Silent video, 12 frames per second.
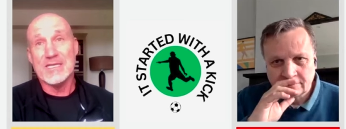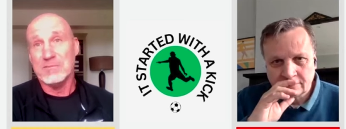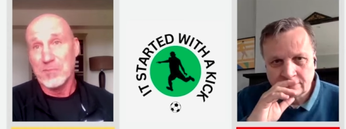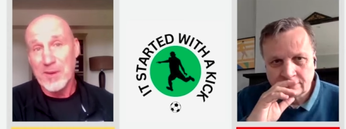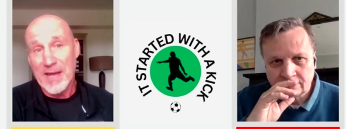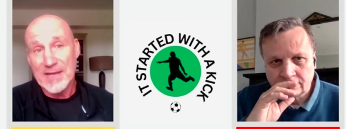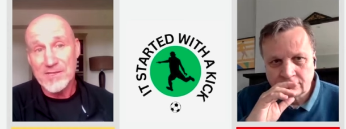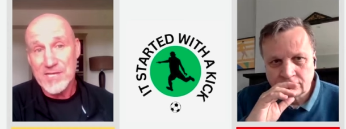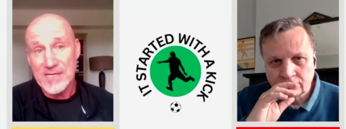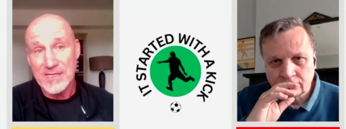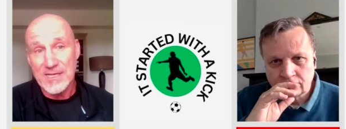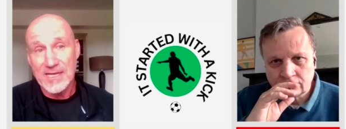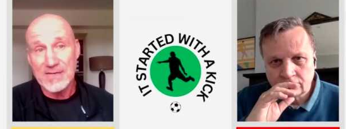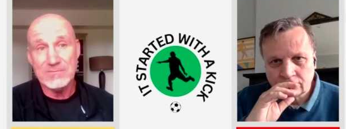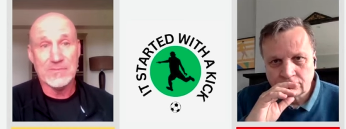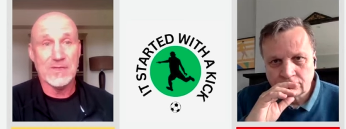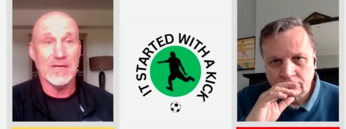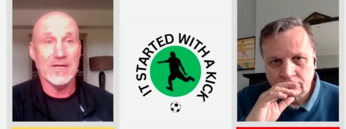Speaker 1: didn't play in the second game.
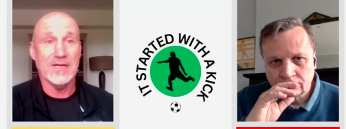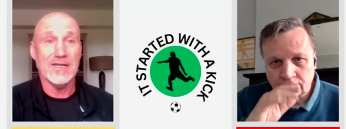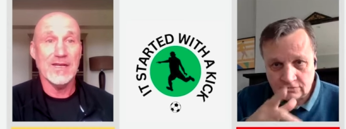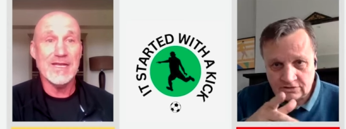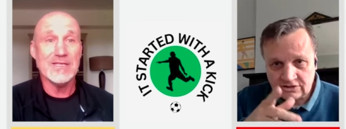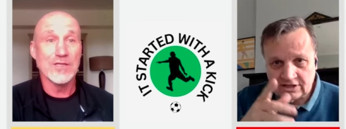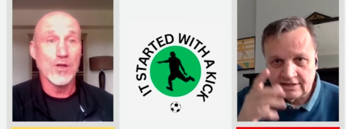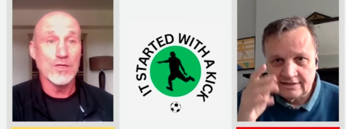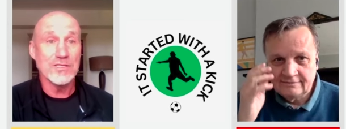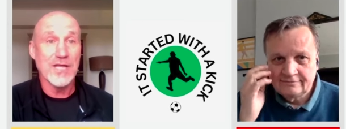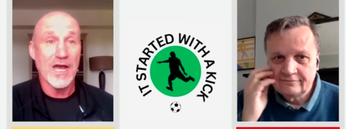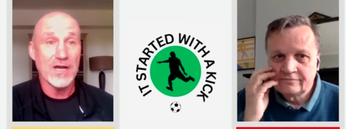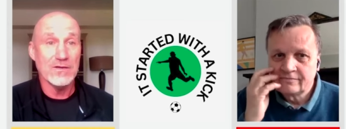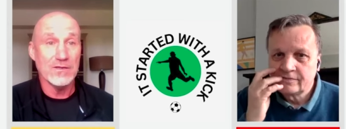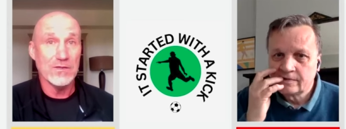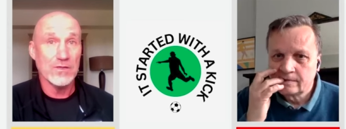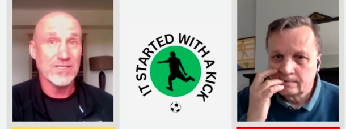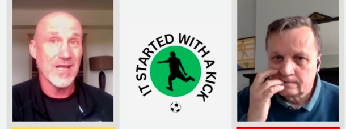Uh, Leeds lost at
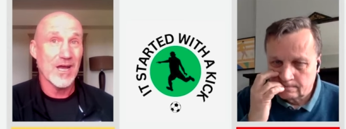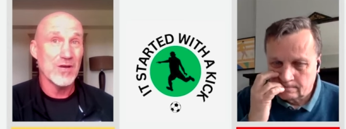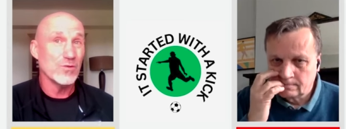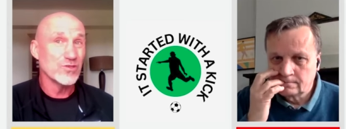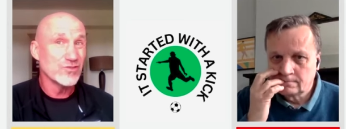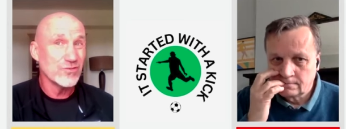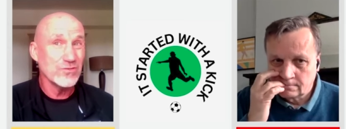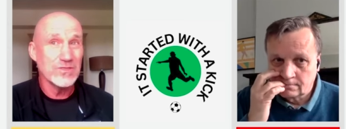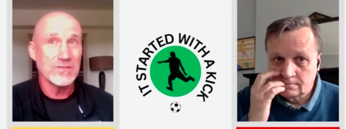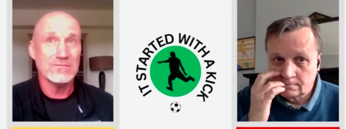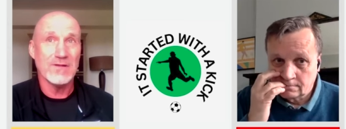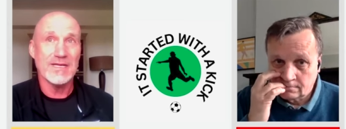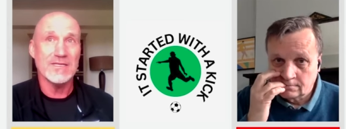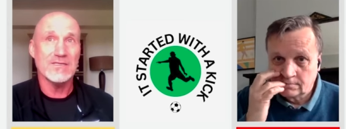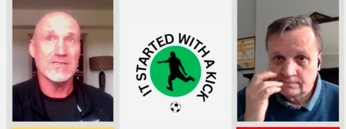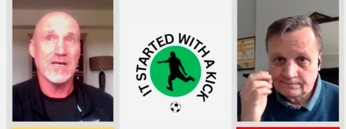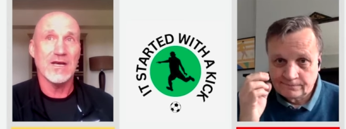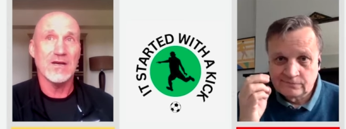lost at home or drew to
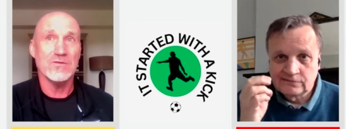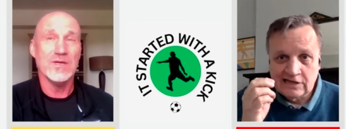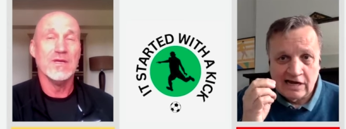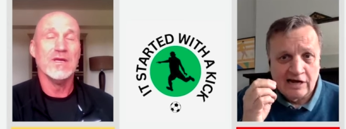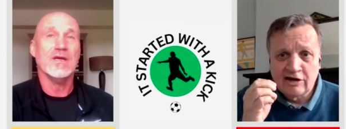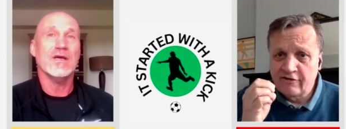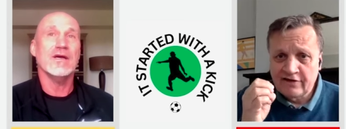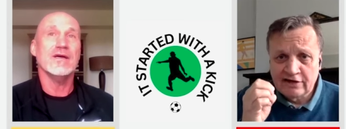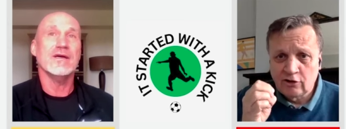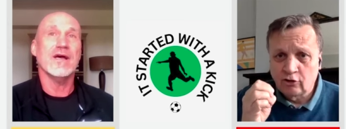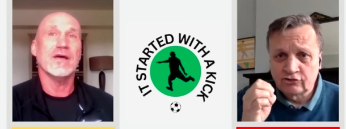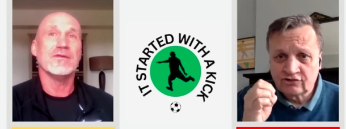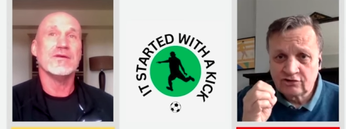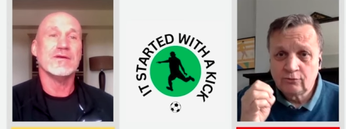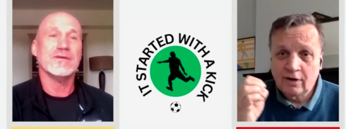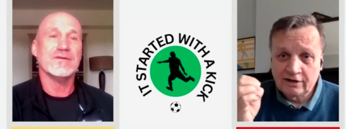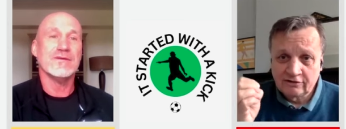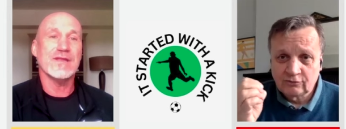Rangers at home. Yeah, no, they lost two
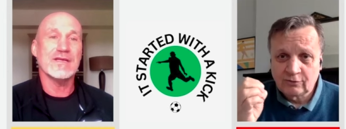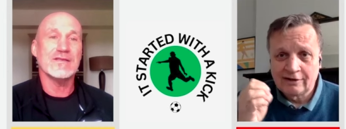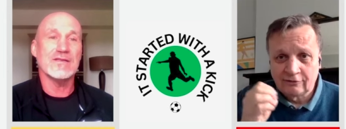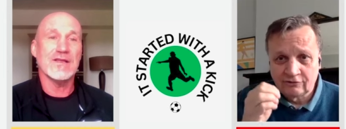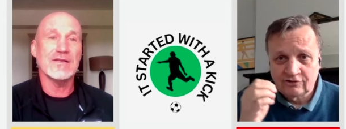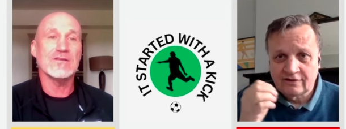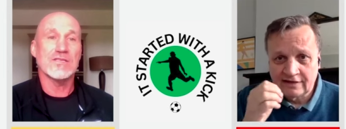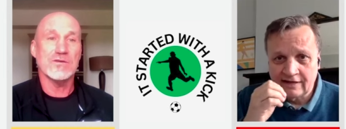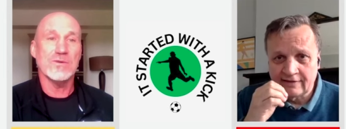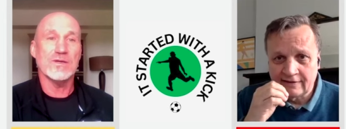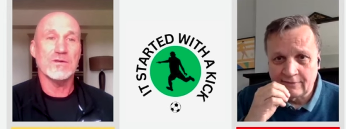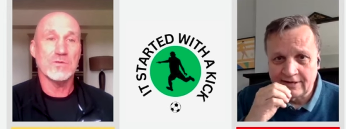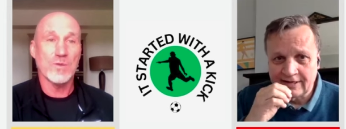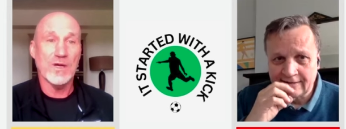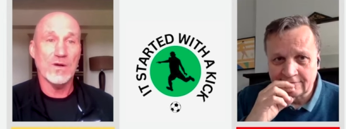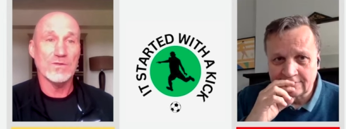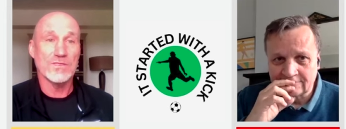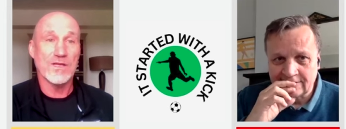one as well. So they yeah, yeah they, they went
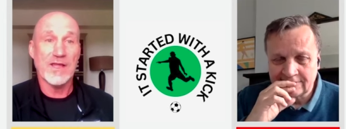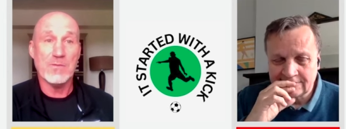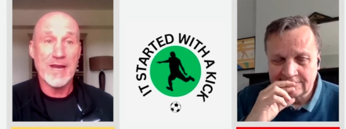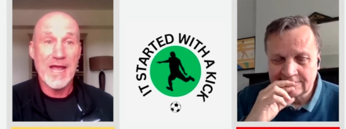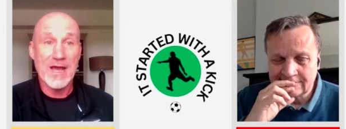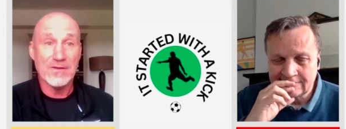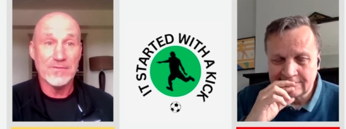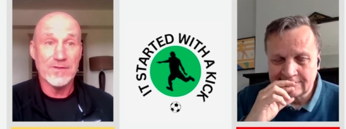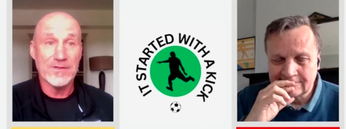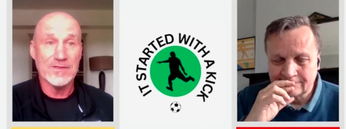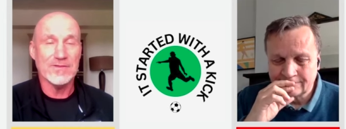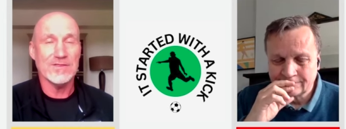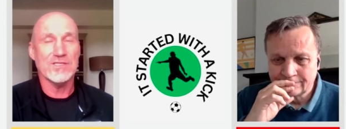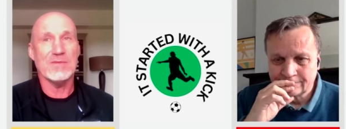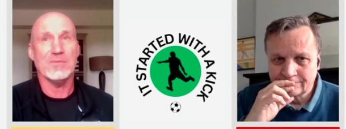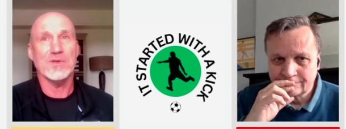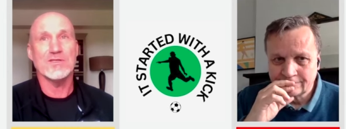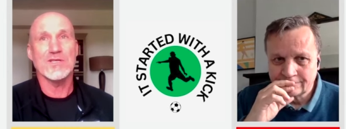out. Rangers, went out of yeah. the
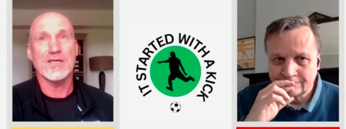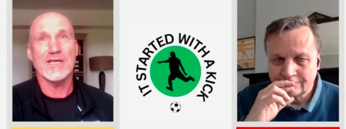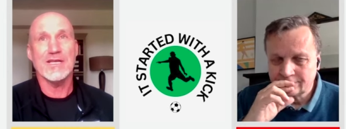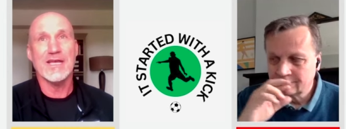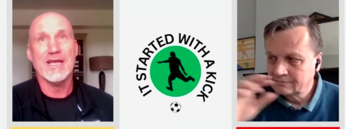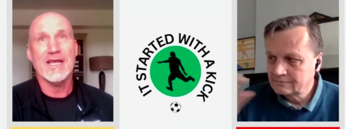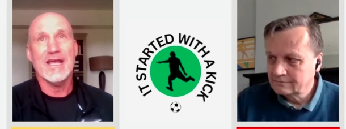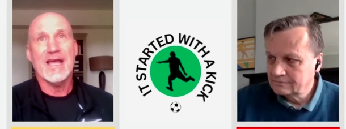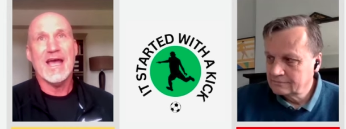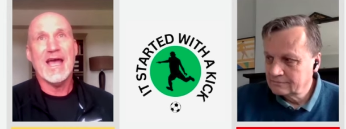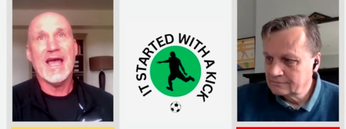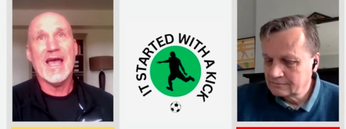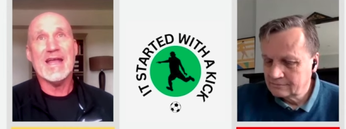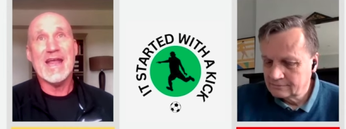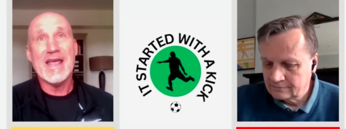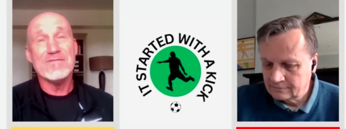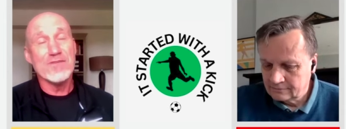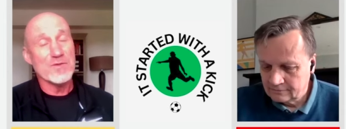Champions League. And
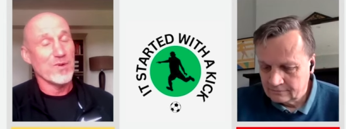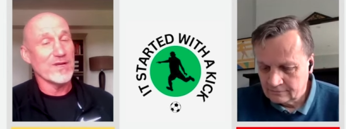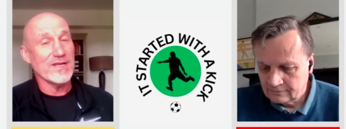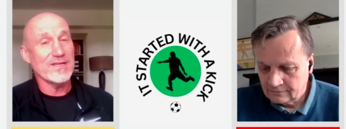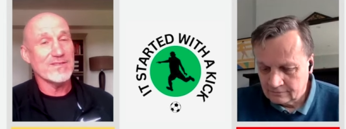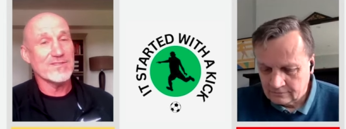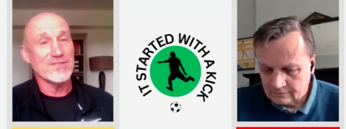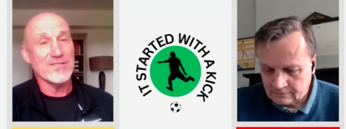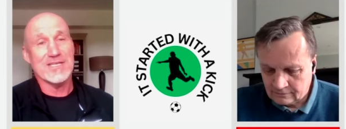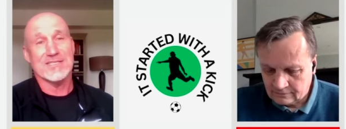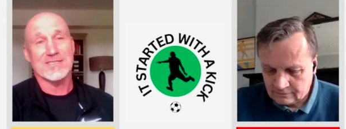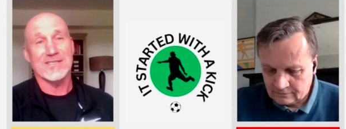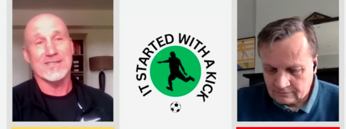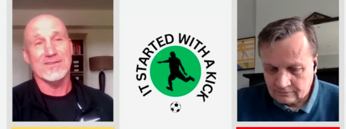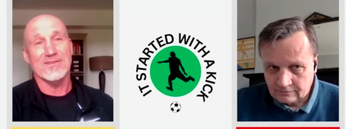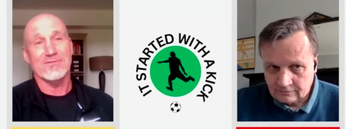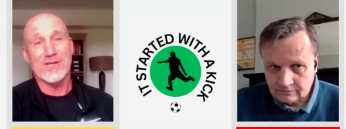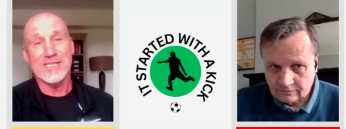everybody suggested
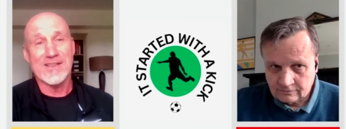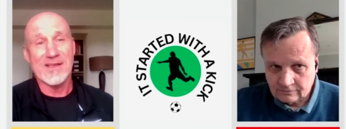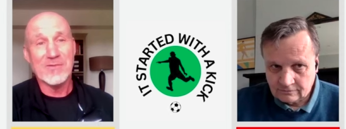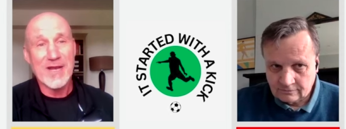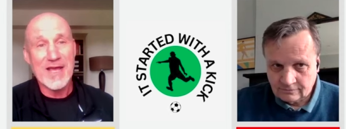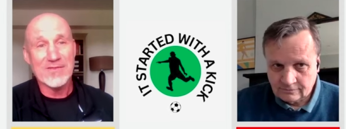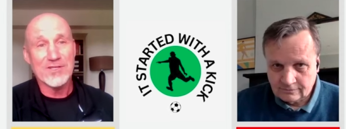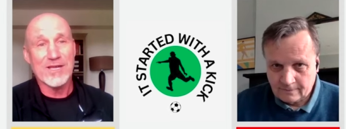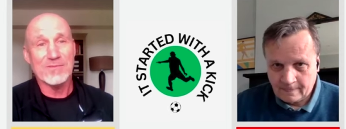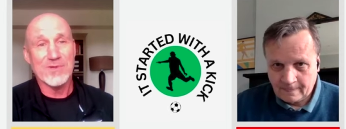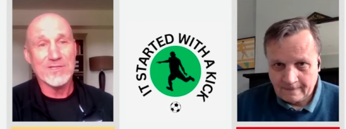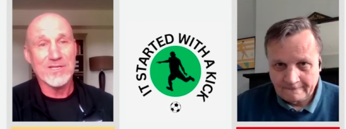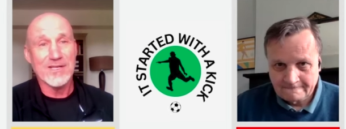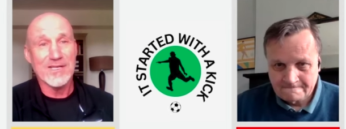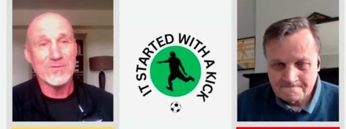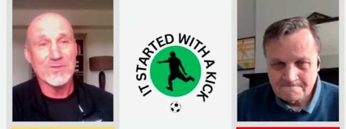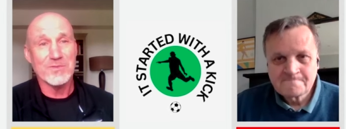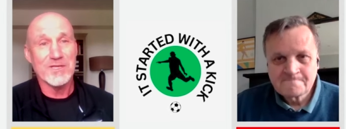that the reason they went out the Champions League was